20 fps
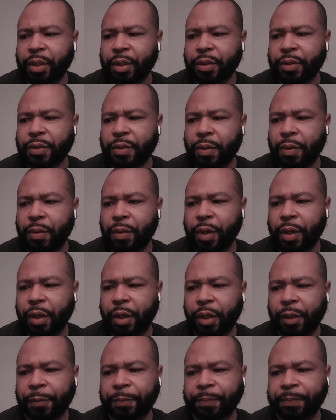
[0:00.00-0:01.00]
So
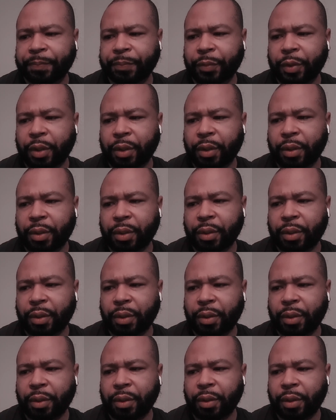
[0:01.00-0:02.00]
uh,
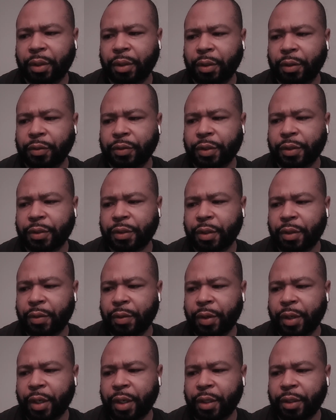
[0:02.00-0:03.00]
you know, just go
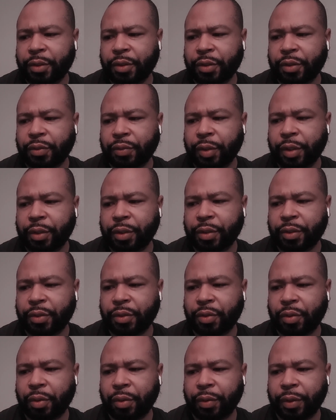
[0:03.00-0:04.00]
ahead and just read this
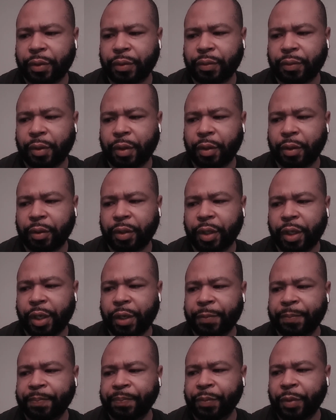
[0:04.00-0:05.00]
story as well,
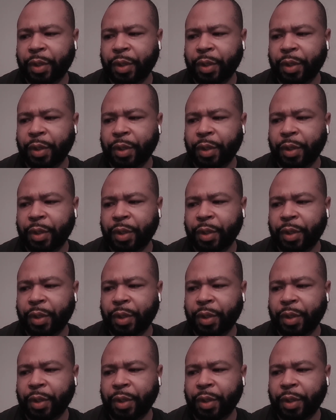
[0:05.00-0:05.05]
okay?